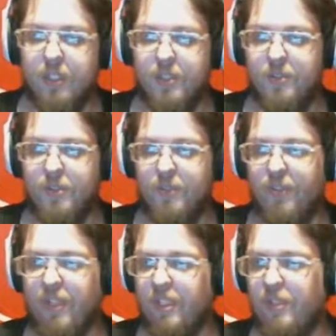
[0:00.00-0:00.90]
it was the
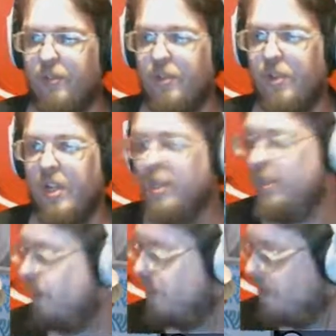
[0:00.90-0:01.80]
fact that it was
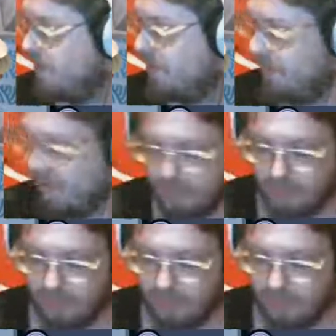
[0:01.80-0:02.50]
changing as I was finishing